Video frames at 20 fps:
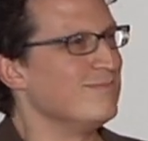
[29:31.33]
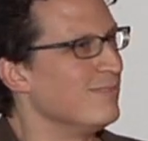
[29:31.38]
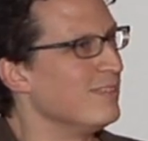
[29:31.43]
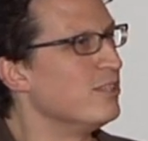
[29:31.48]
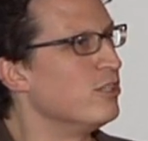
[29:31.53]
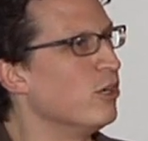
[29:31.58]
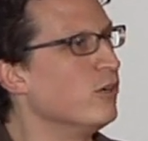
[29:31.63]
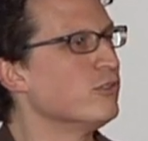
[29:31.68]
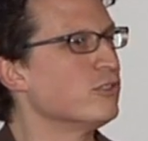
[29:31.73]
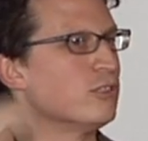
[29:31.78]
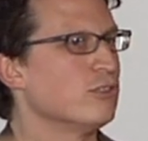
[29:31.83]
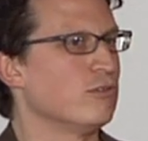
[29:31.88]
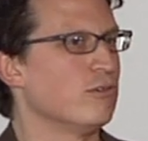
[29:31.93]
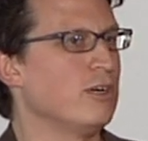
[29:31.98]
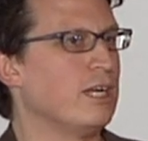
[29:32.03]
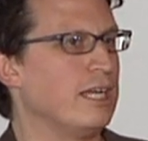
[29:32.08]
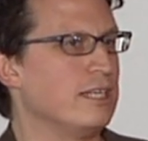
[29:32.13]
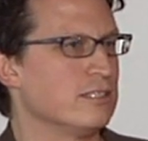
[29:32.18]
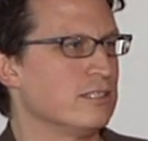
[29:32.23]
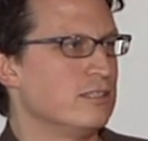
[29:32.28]
Those are
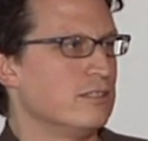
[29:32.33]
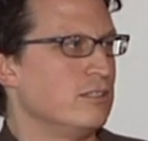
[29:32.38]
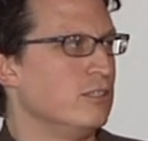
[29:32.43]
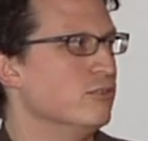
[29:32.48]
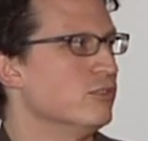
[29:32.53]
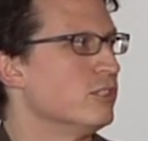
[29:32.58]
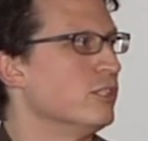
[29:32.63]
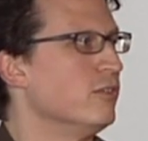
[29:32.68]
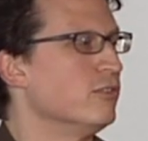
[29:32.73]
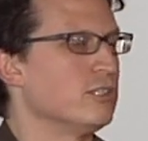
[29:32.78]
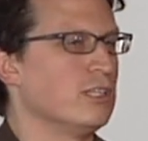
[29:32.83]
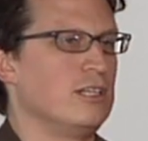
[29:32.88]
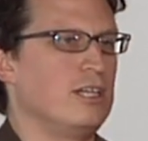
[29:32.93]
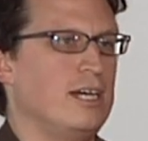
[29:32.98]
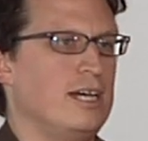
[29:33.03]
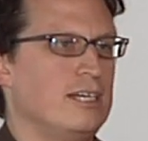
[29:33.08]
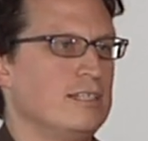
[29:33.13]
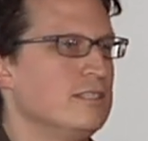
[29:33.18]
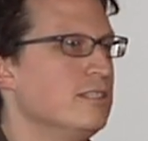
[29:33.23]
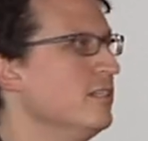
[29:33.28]
great. Use those a
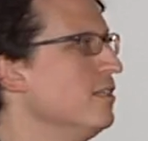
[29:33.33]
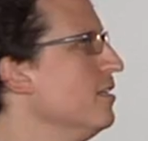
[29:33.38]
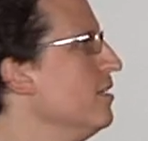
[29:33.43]
lot.